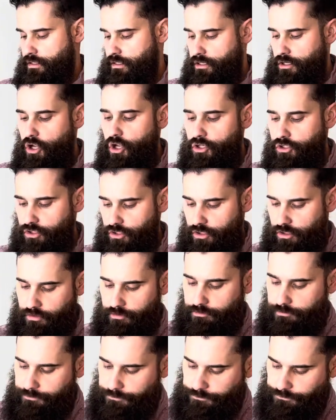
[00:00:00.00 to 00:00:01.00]
Also,
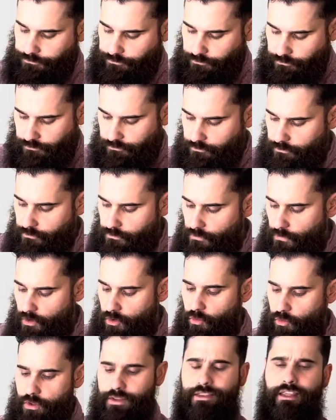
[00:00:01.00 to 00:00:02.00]

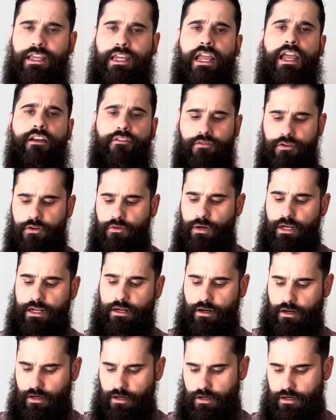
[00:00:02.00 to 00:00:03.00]
one thing every
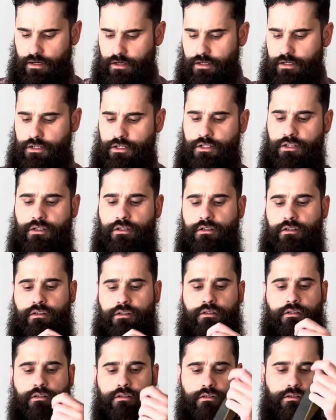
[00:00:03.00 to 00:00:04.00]
wader
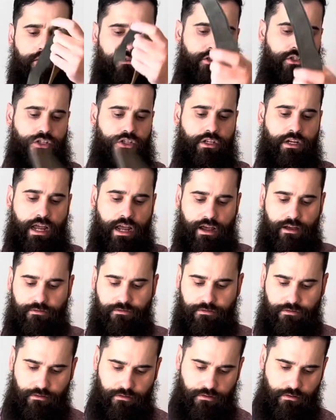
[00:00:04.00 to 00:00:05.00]
should have,
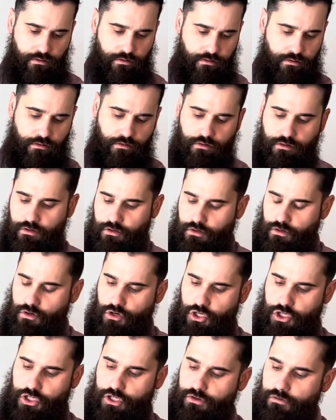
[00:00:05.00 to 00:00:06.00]
or
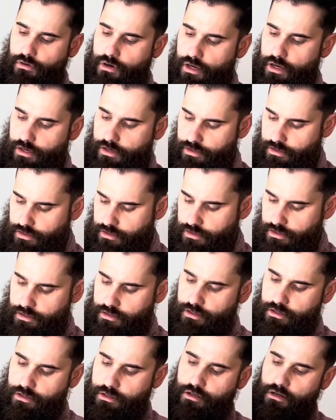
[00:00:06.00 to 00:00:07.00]
should run,
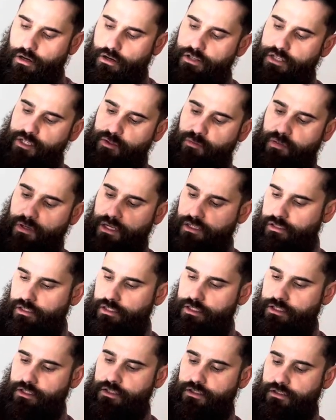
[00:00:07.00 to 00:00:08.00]
are these
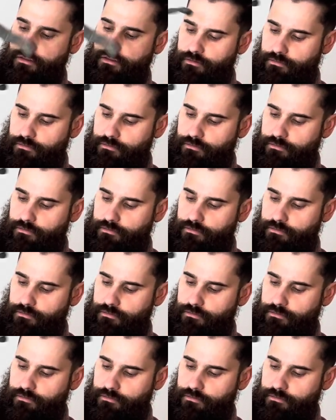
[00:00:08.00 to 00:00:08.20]
buckleless